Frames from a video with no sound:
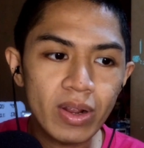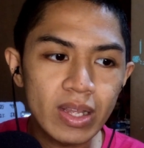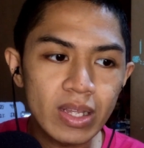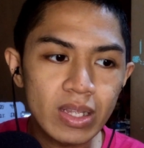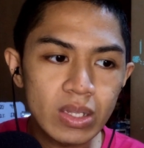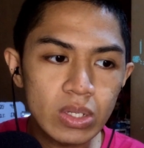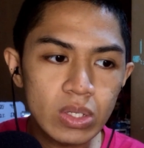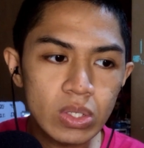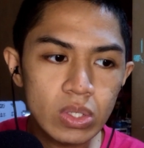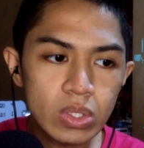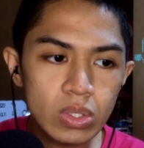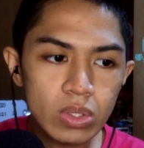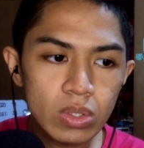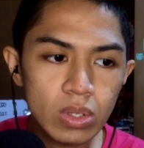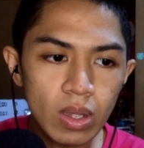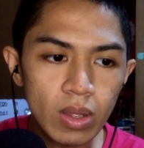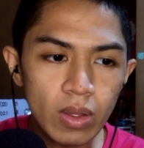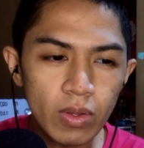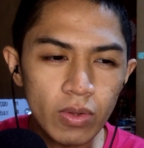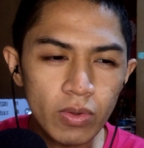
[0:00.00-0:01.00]

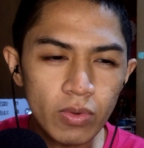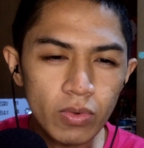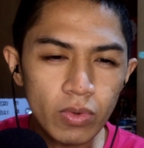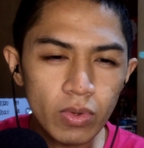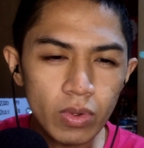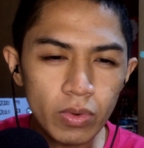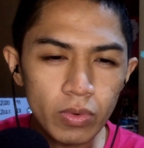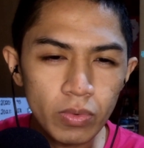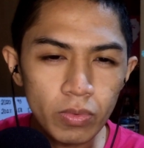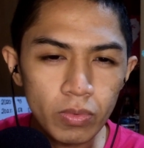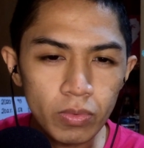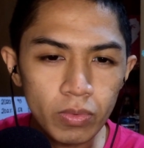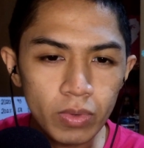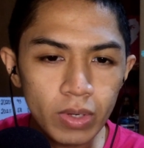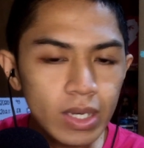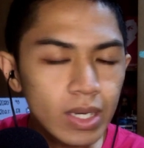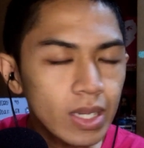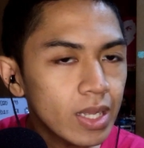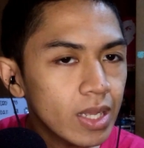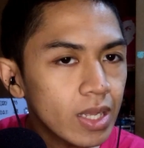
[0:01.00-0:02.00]
is
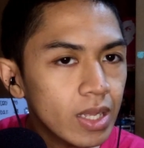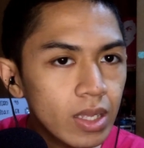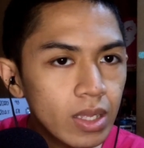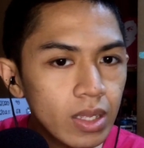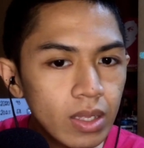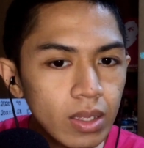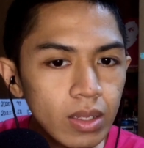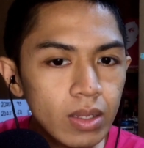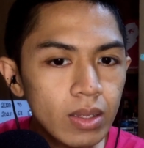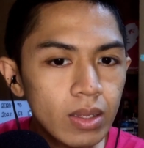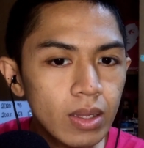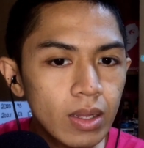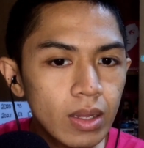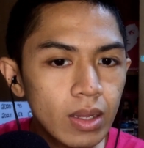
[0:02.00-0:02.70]
really